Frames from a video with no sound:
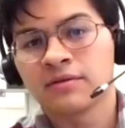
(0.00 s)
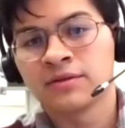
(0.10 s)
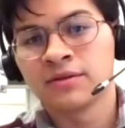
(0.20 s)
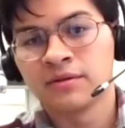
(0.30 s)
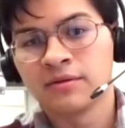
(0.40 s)

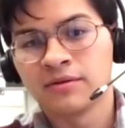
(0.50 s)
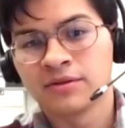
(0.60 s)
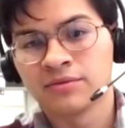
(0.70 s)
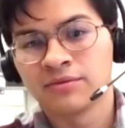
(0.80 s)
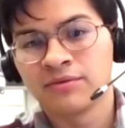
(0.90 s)
So
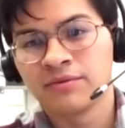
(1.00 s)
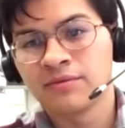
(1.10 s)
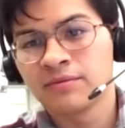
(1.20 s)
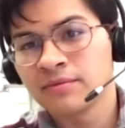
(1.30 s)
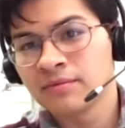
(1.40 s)

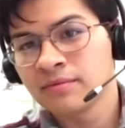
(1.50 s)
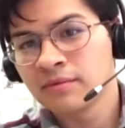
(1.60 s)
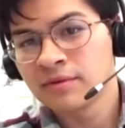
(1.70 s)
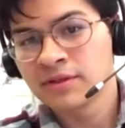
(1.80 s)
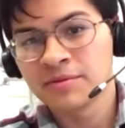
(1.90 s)

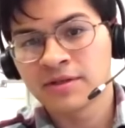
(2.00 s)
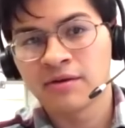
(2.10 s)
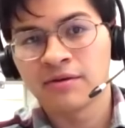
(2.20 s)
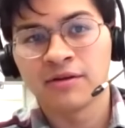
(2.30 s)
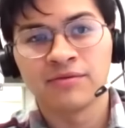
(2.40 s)
seems,
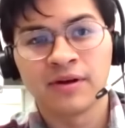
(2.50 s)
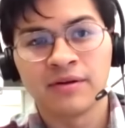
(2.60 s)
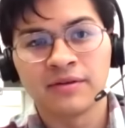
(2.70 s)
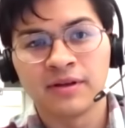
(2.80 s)
Karen, you found